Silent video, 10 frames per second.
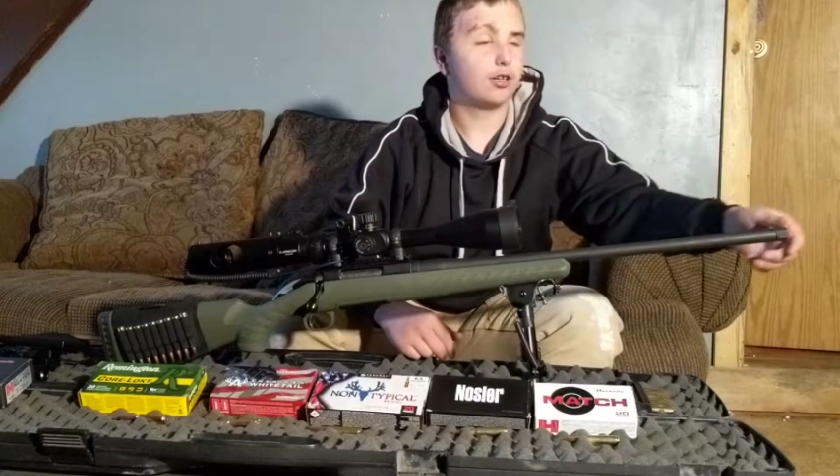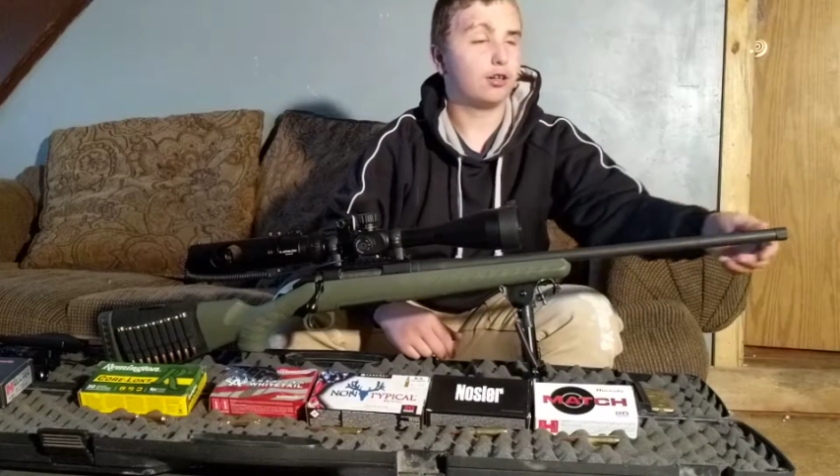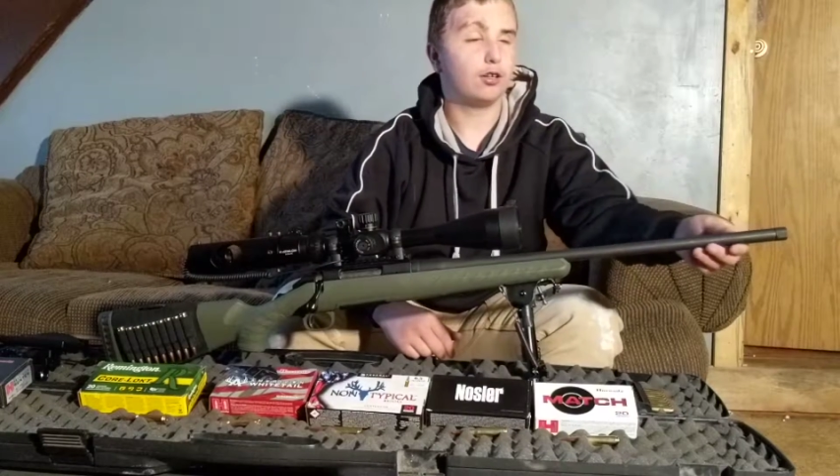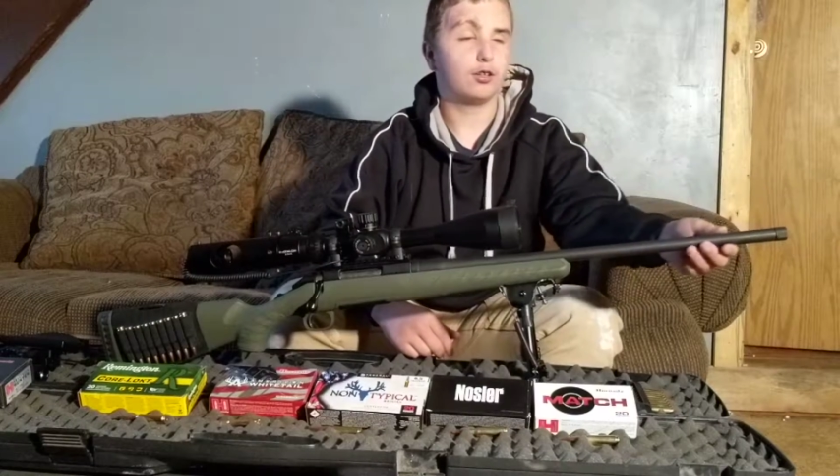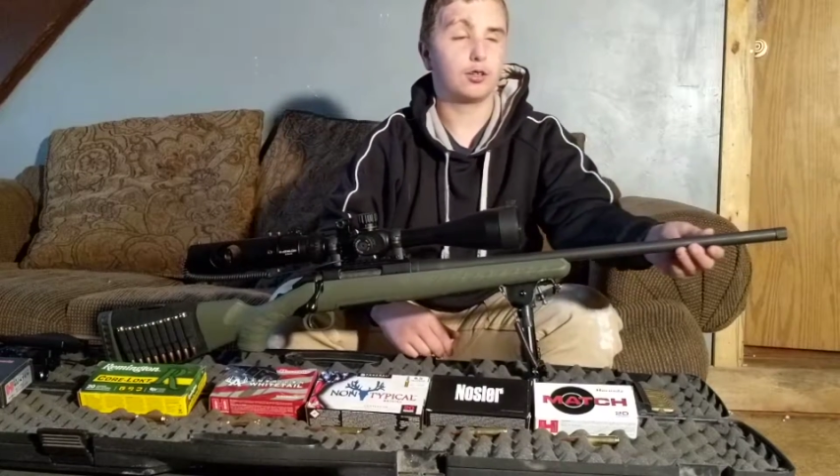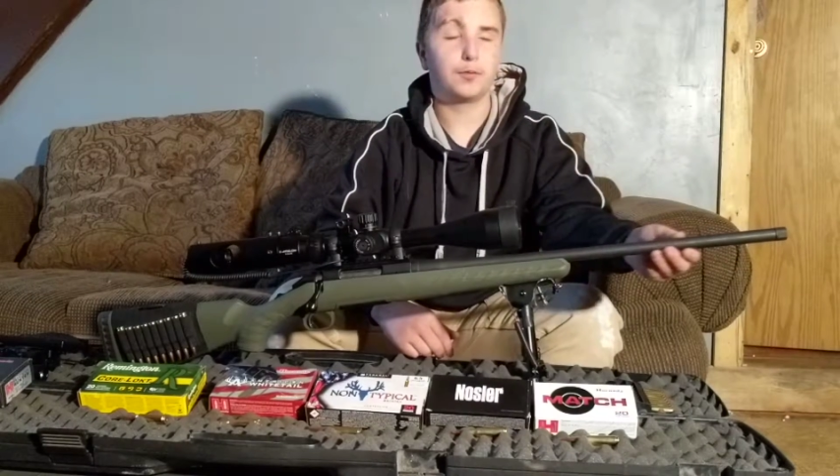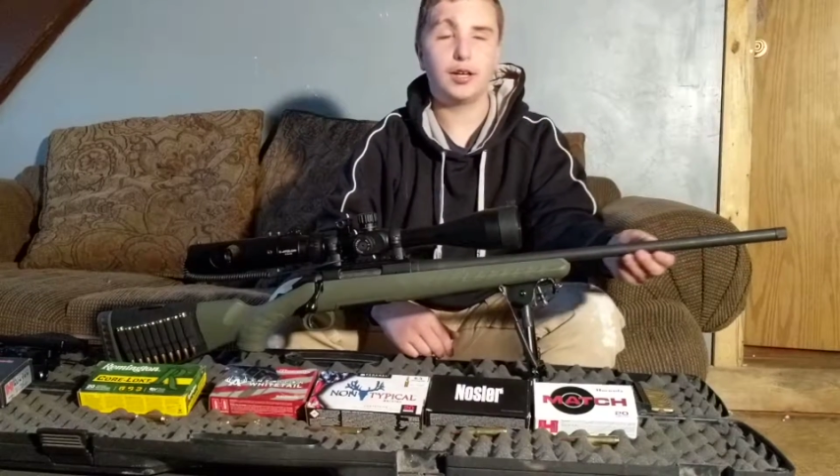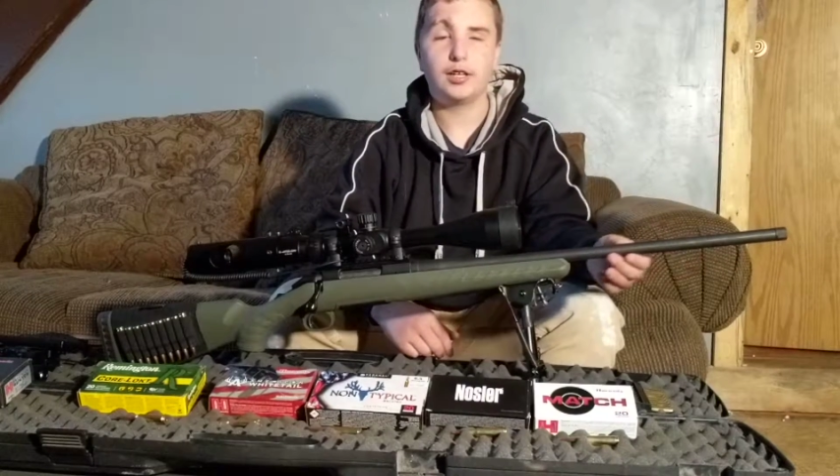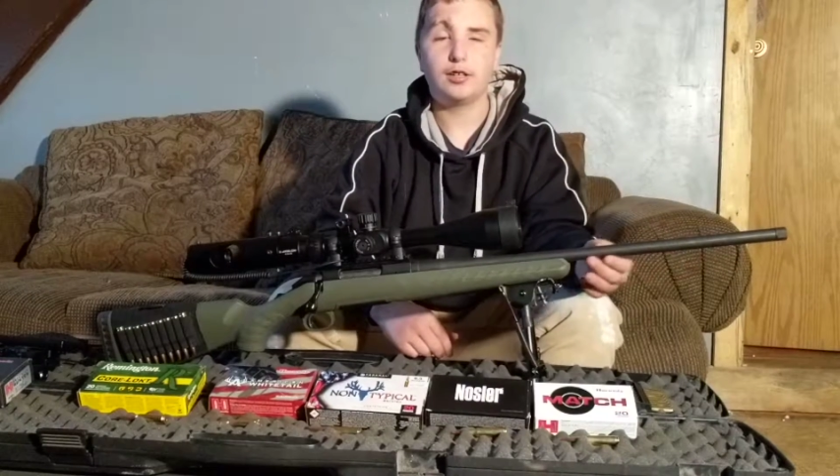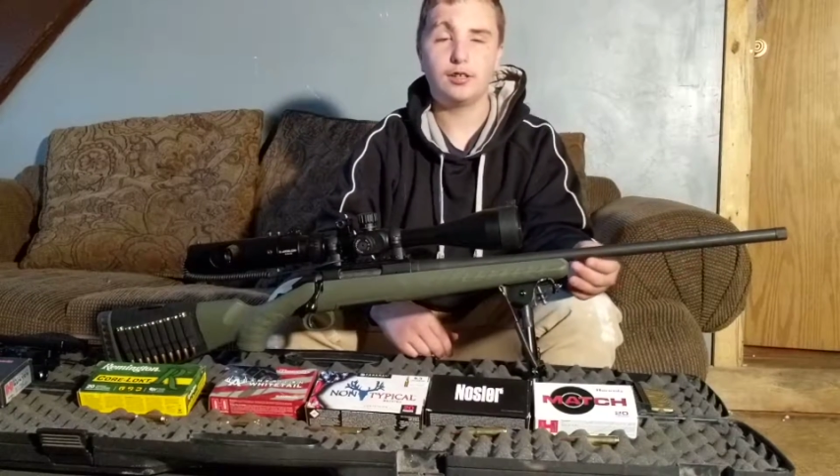all the
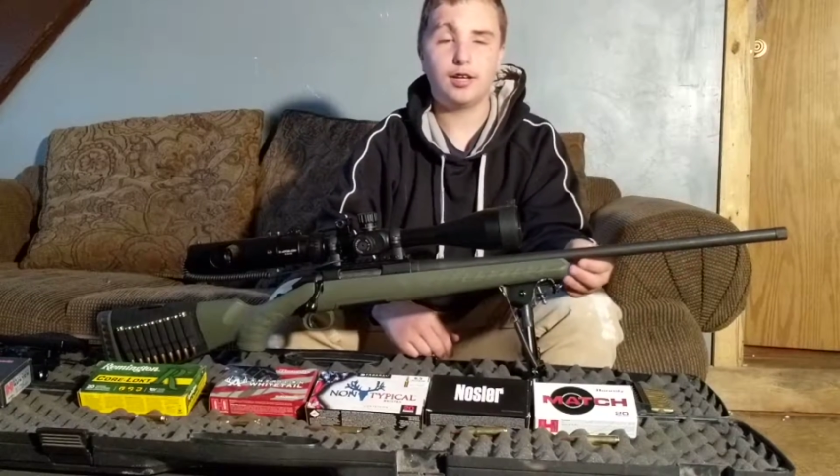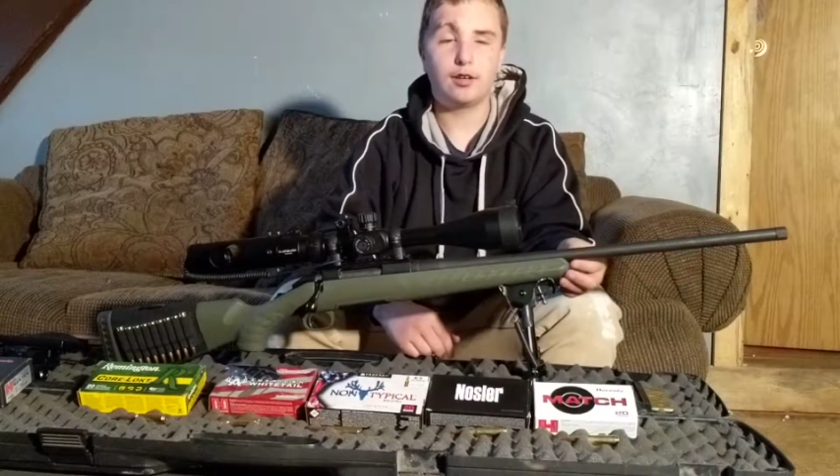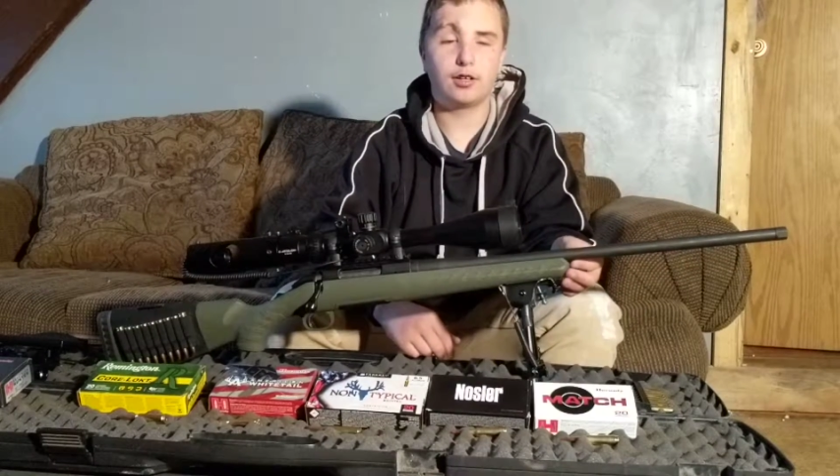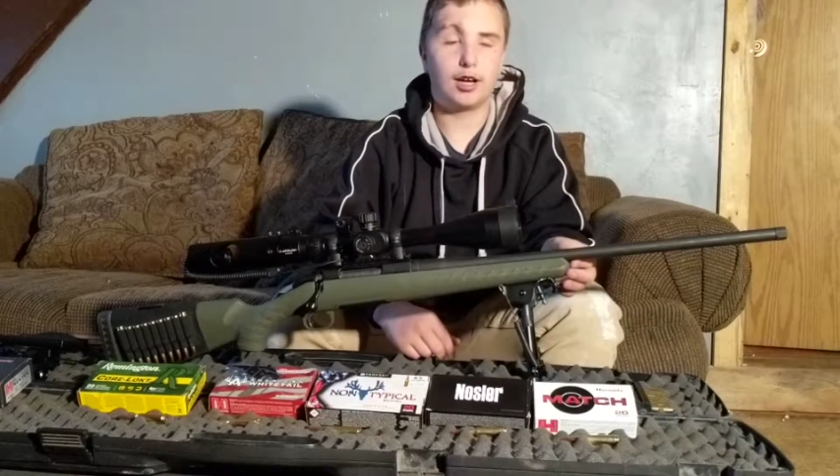way down.